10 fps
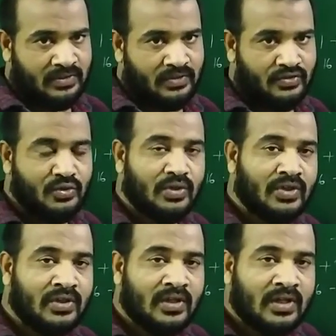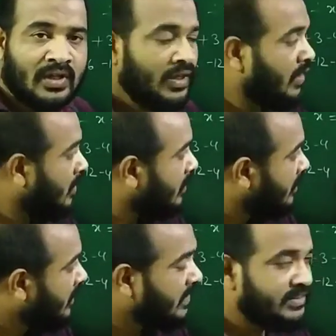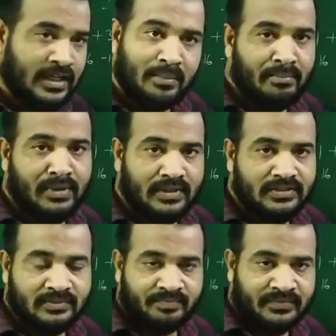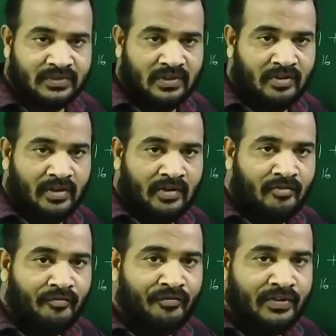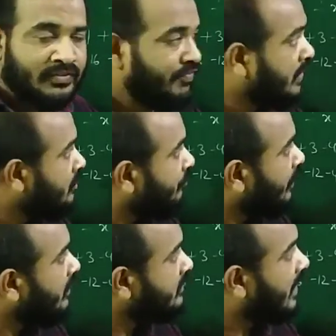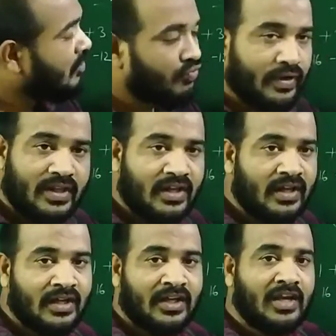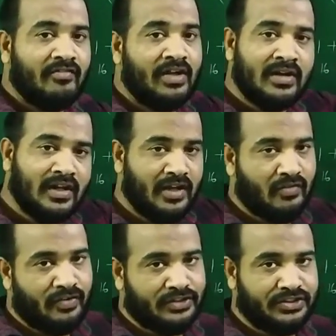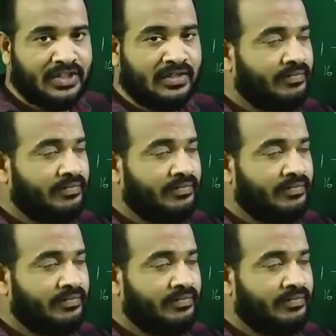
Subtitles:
So, these numbers which will satisfy the given equation.